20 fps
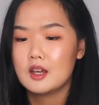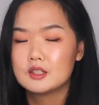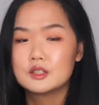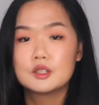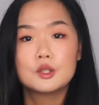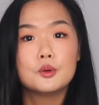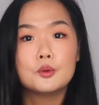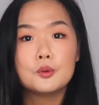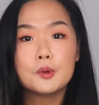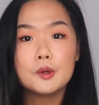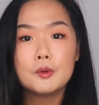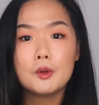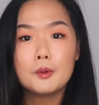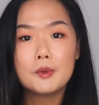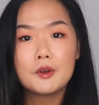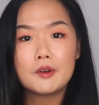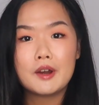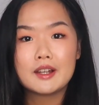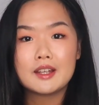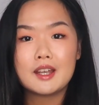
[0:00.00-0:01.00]
So we will
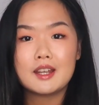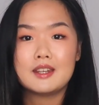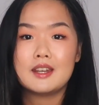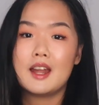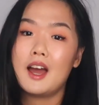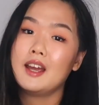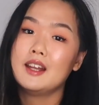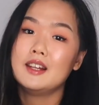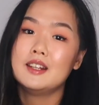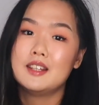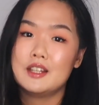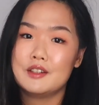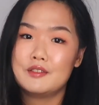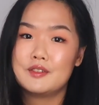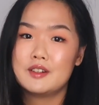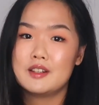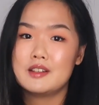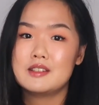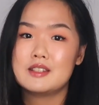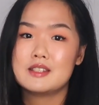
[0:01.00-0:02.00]
be ranking 9
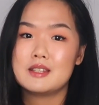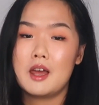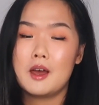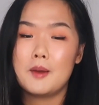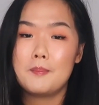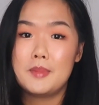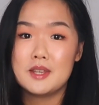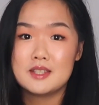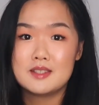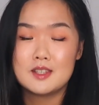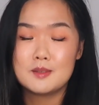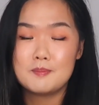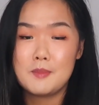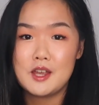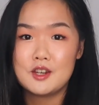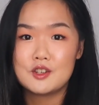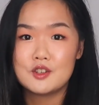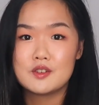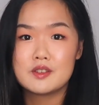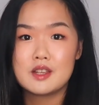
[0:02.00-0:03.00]
different business
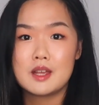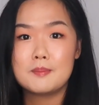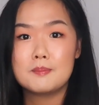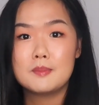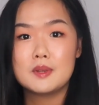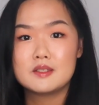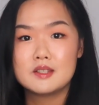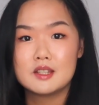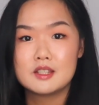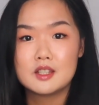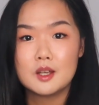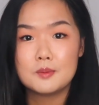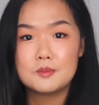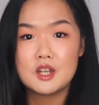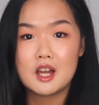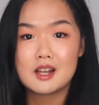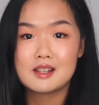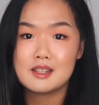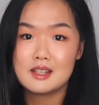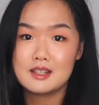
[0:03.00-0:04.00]
majors and business
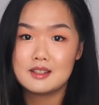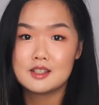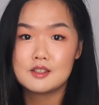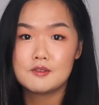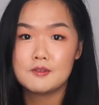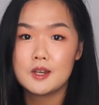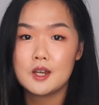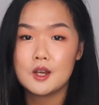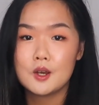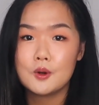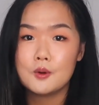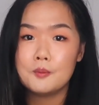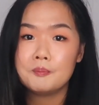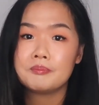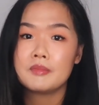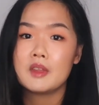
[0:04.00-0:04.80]
subjects in this video,